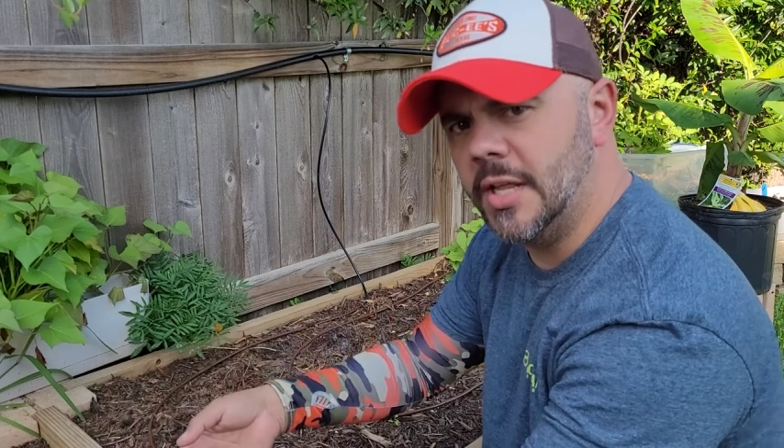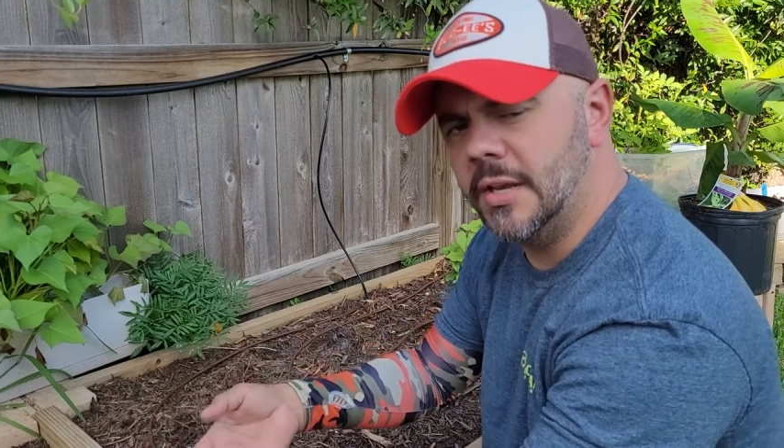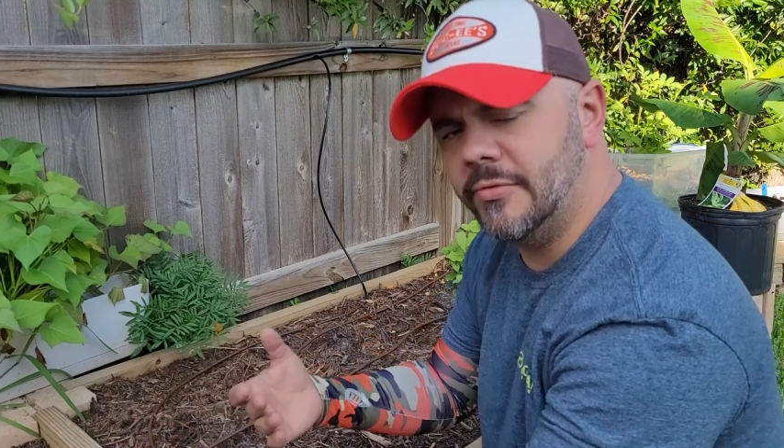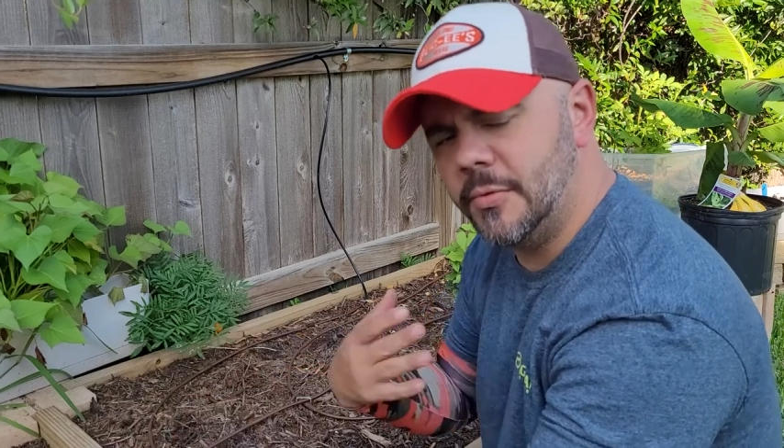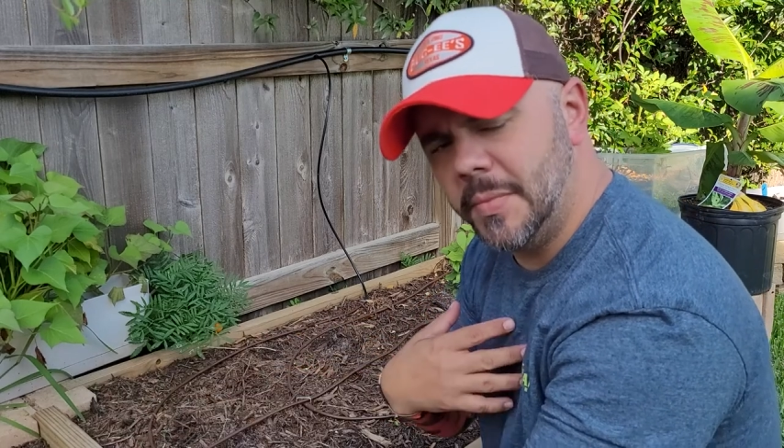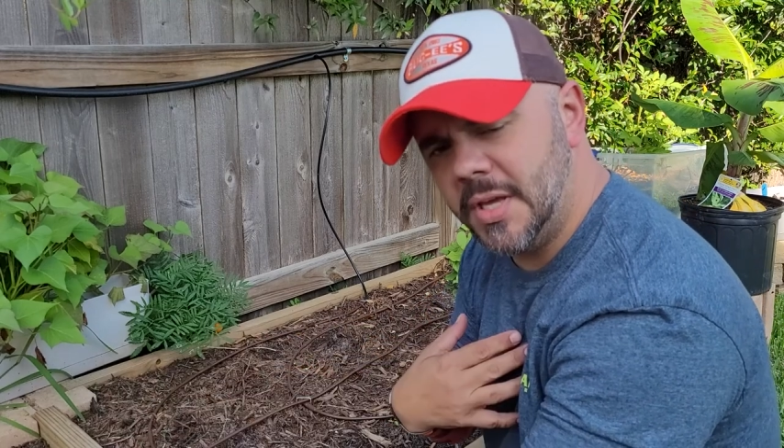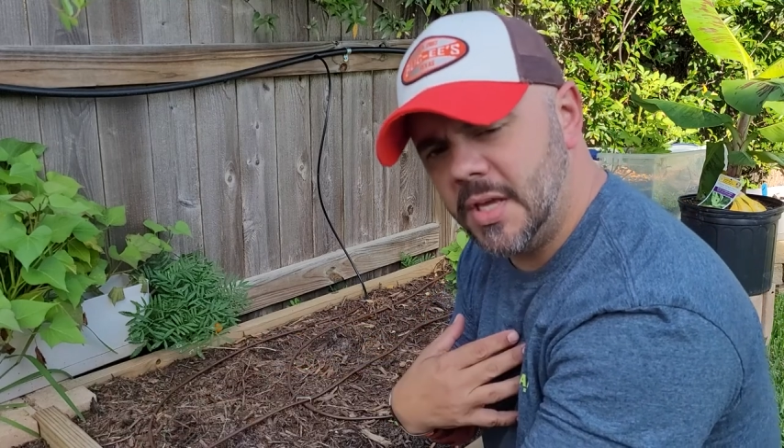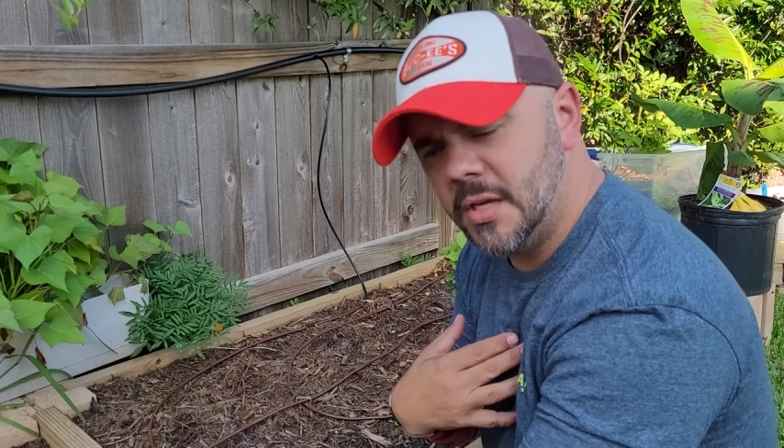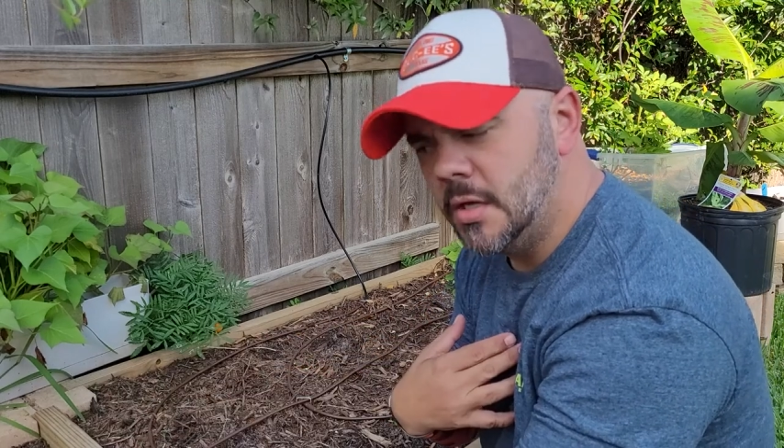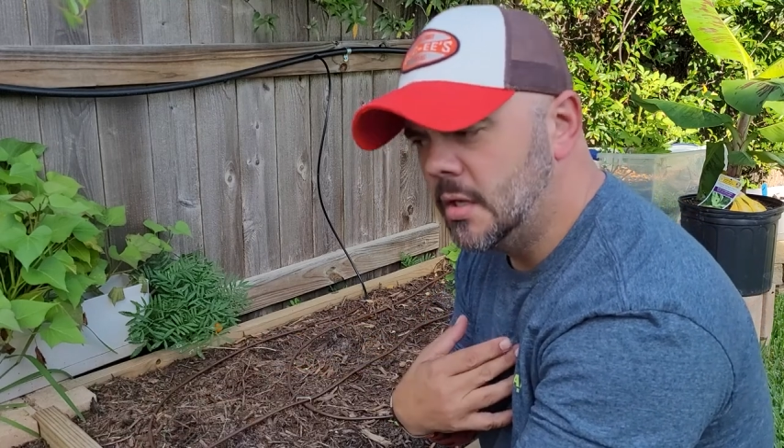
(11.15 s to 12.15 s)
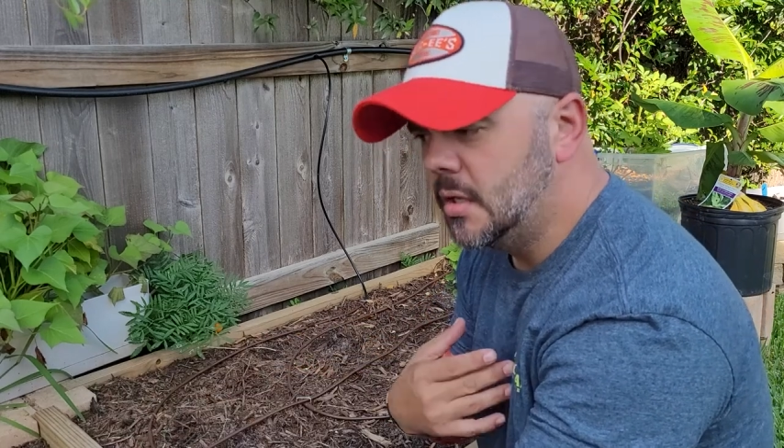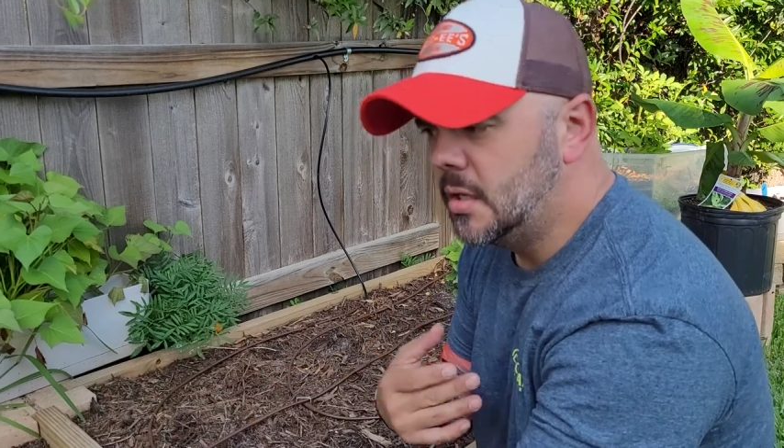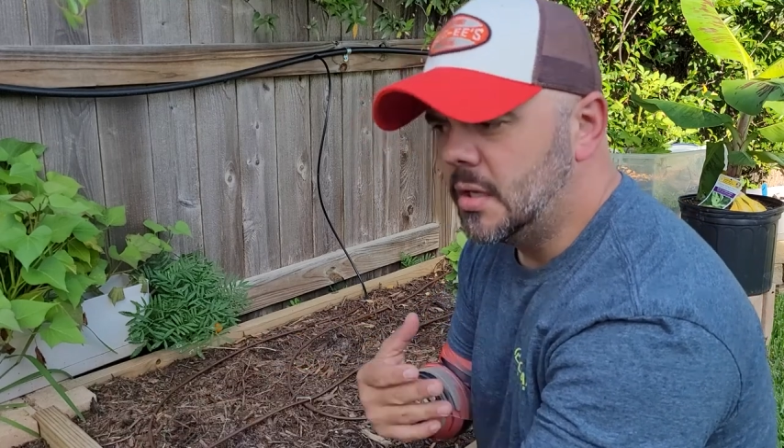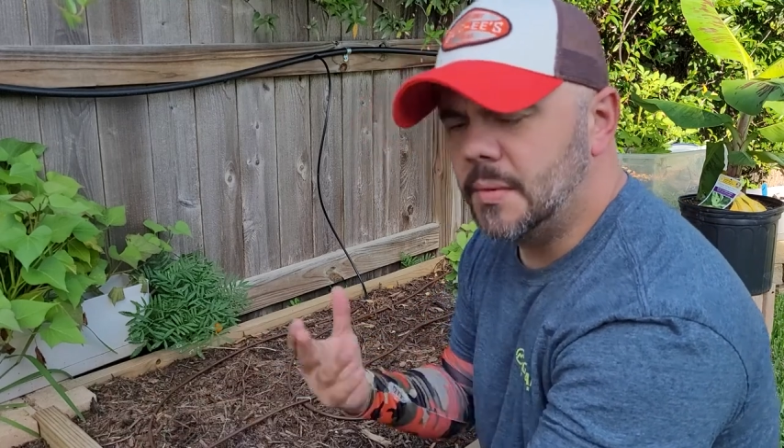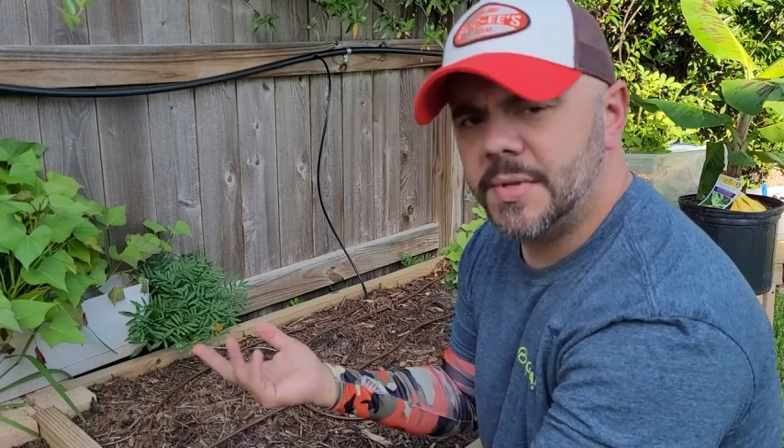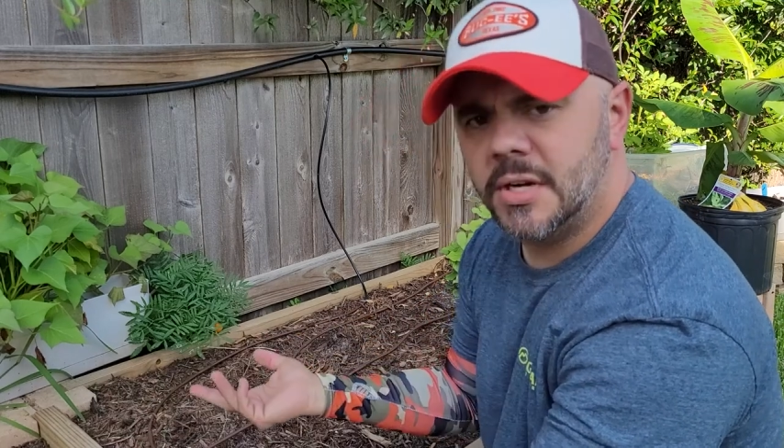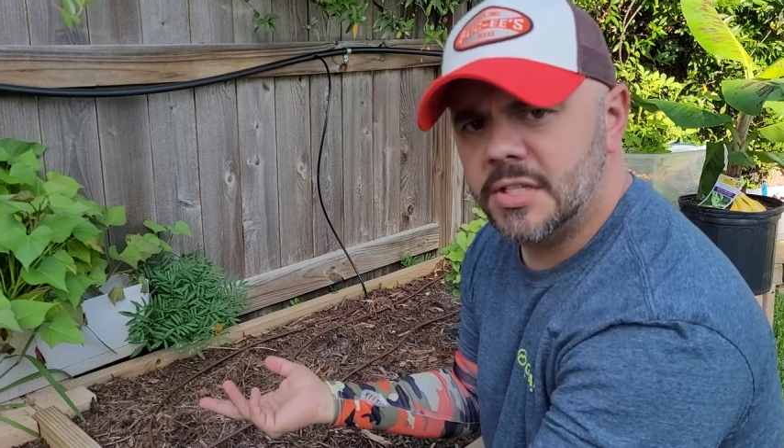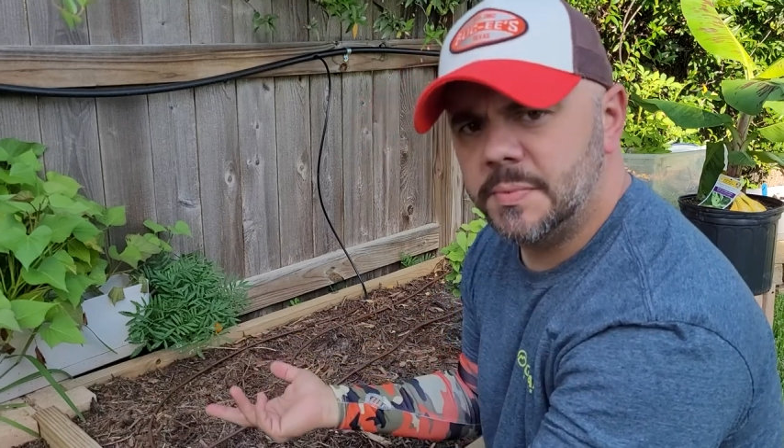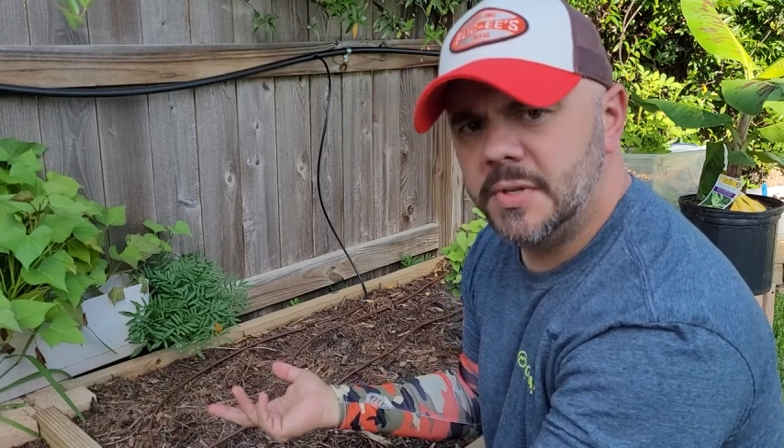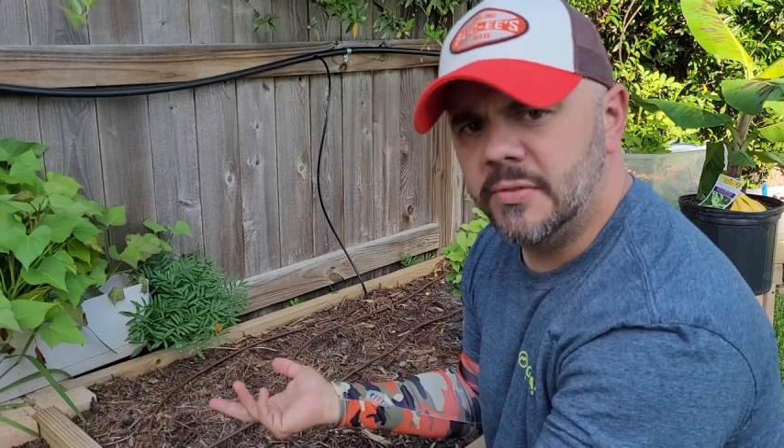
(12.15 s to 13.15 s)
And for me, I'm tired of
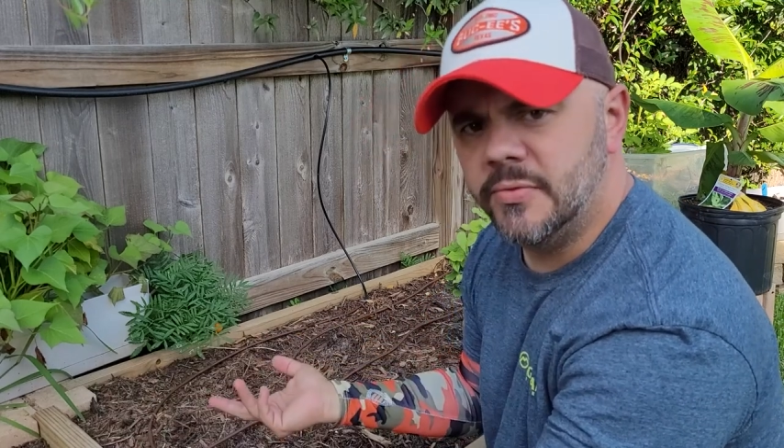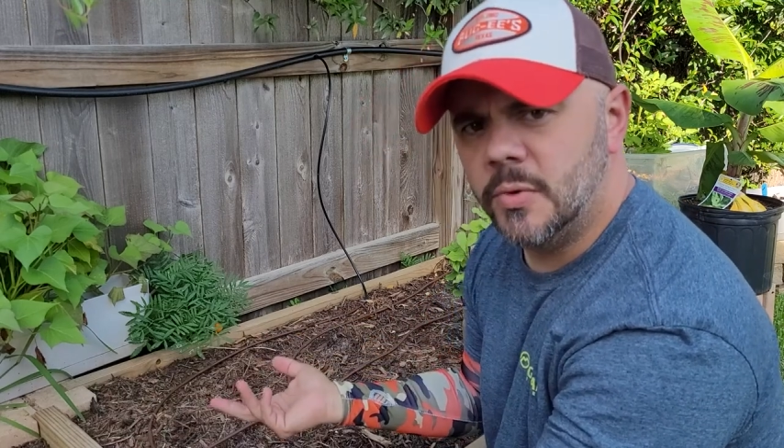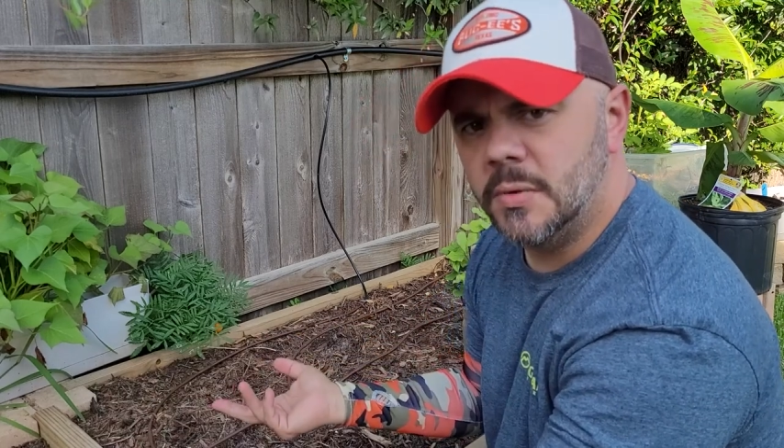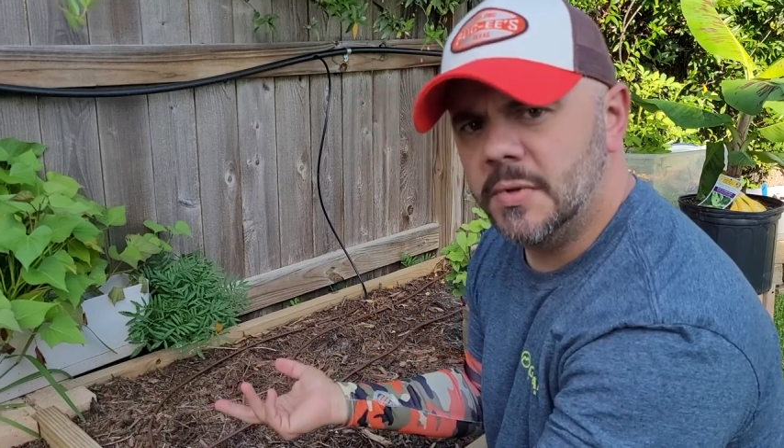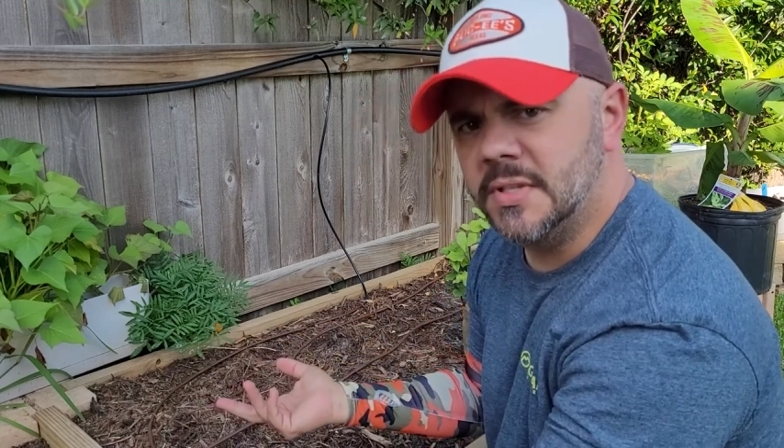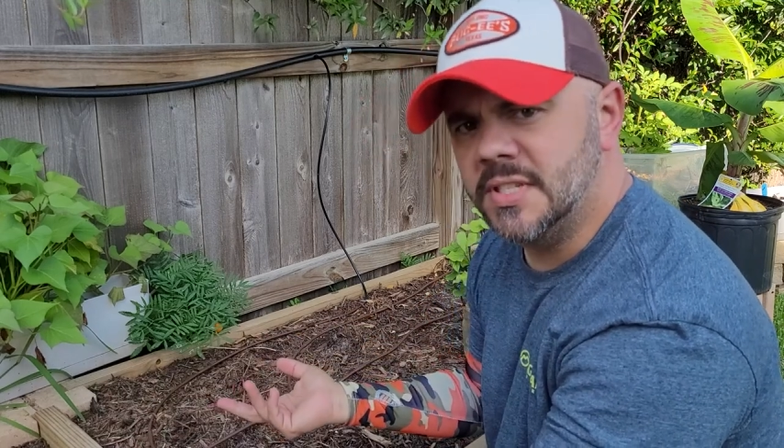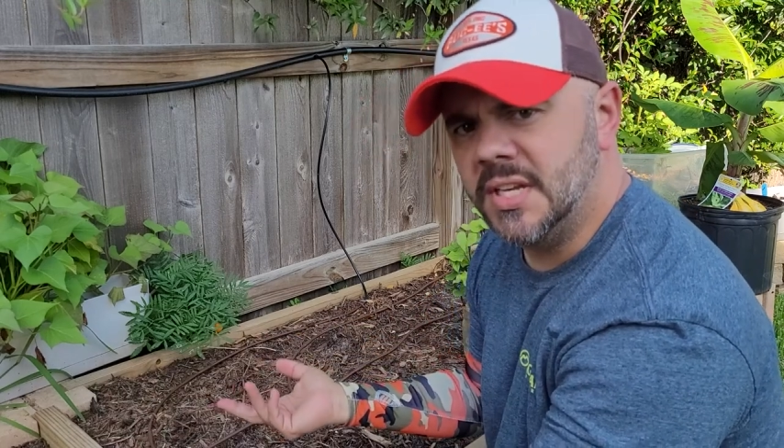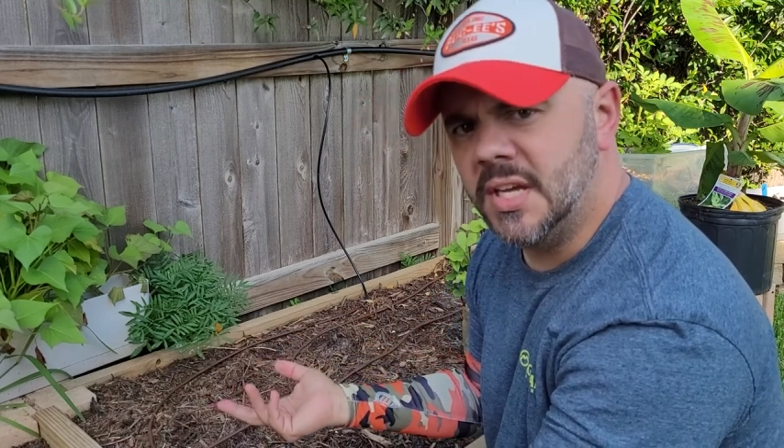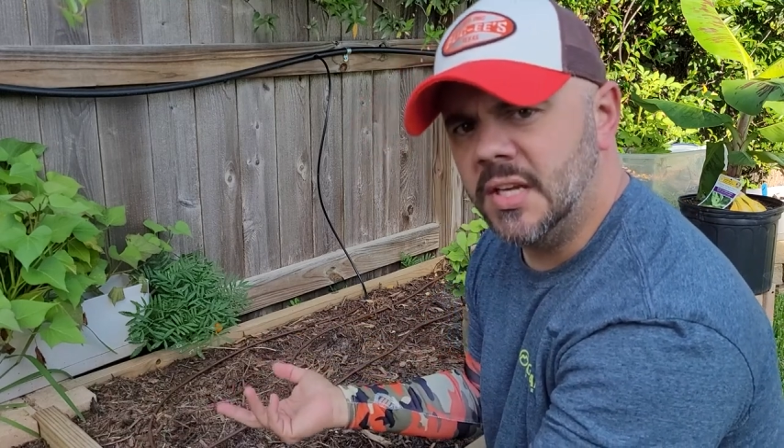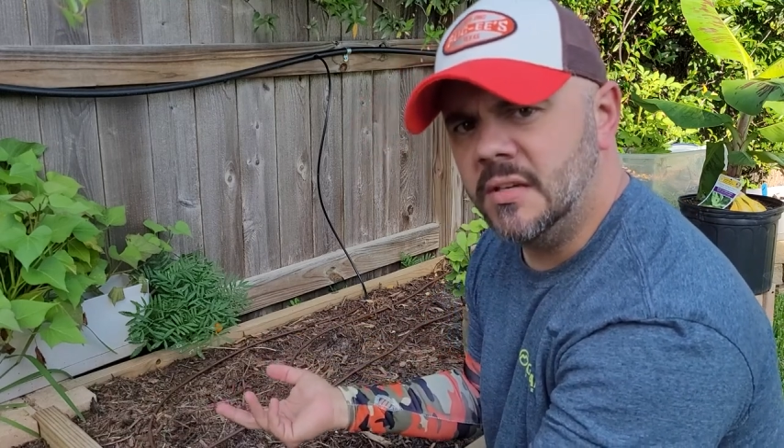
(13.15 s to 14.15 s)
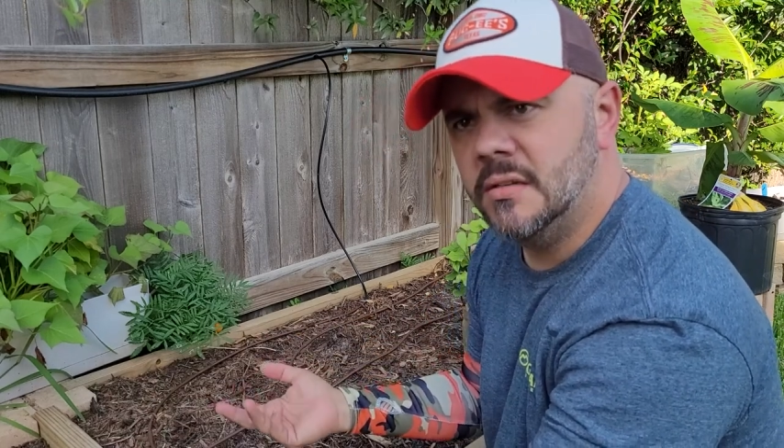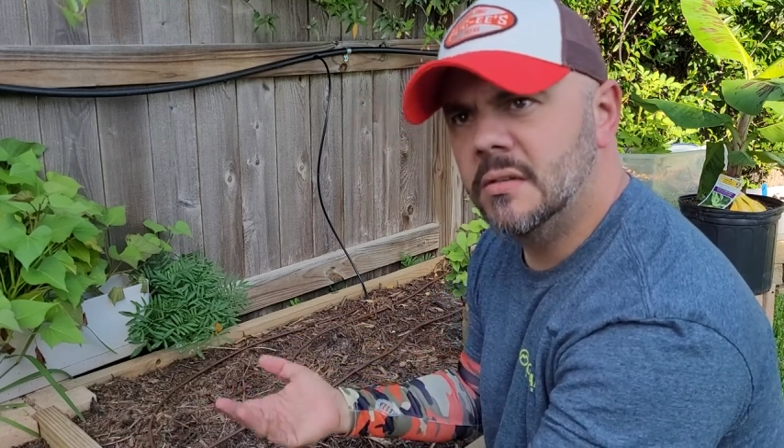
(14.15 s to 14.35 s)
spending 40 minutes a night